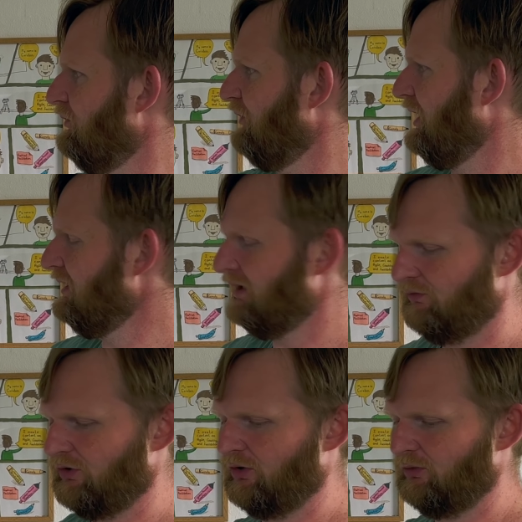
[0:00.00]
write,
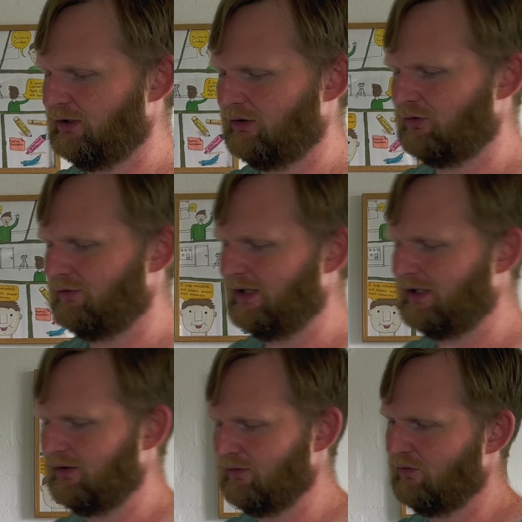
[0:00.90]
if you hold it
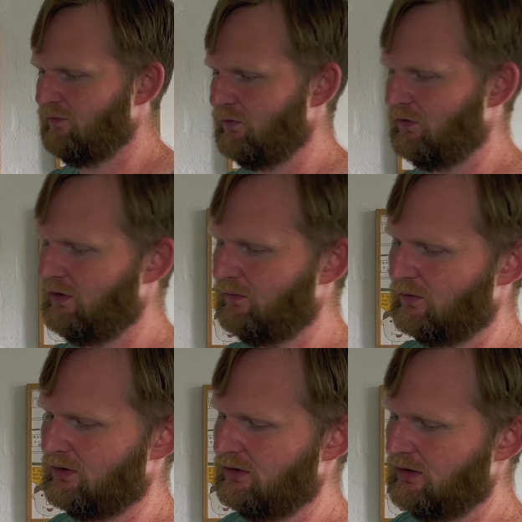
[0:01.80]
correctly with this
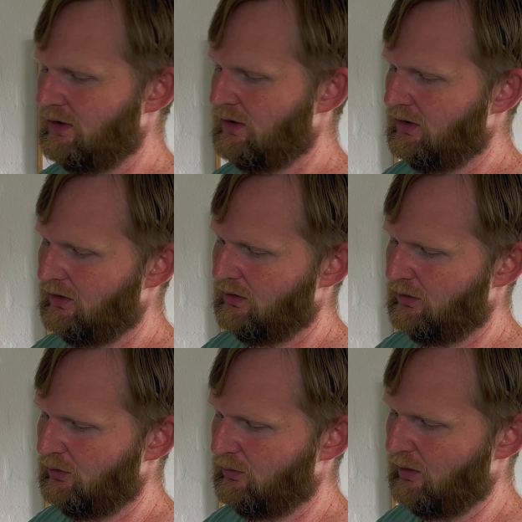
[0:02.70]
one,
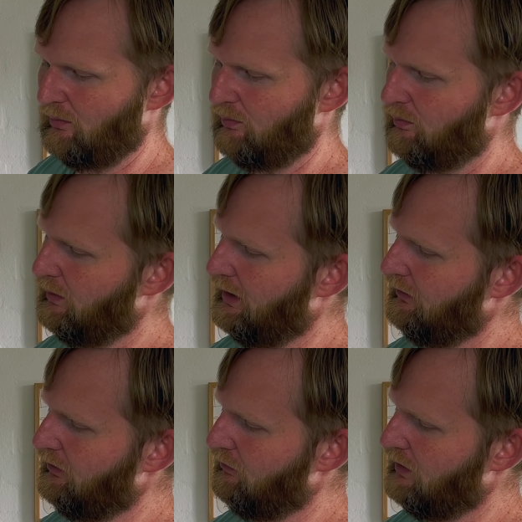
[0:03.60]
you can
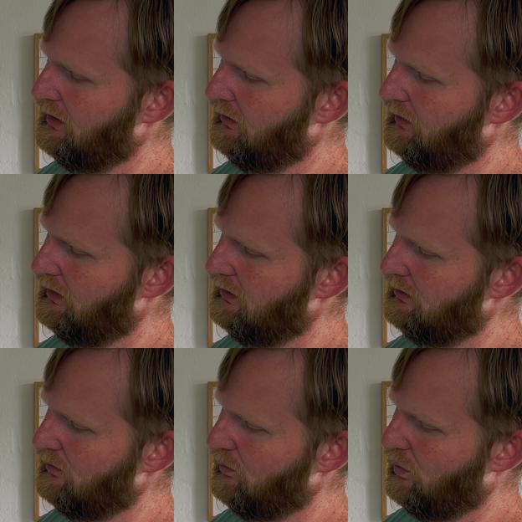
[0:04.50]
place your fingers here
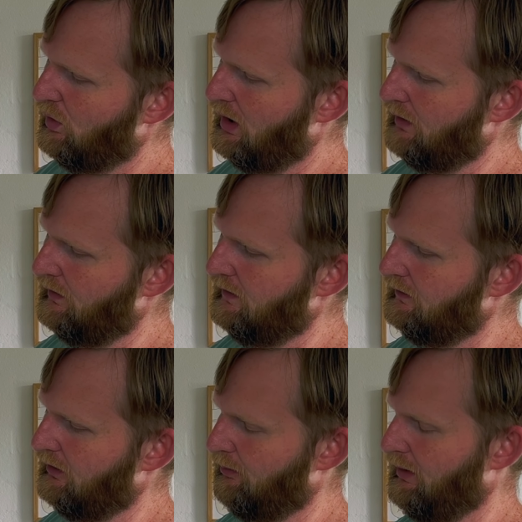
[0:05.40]
at
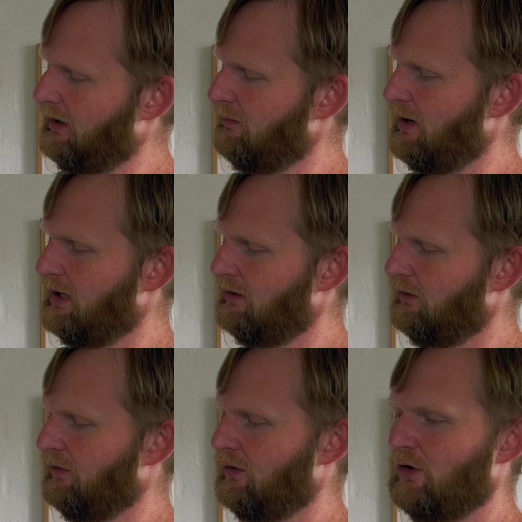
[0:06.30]
these black
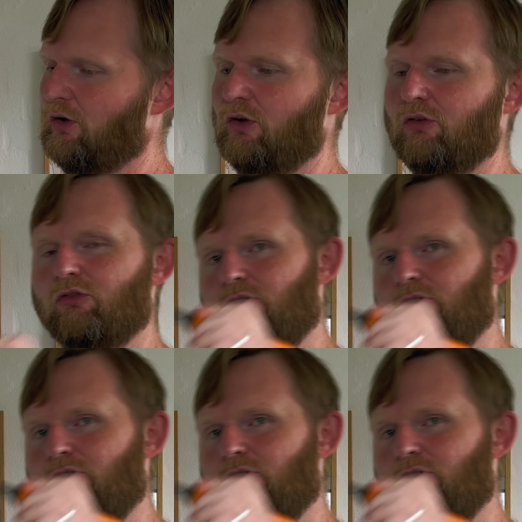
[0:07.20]
markers. So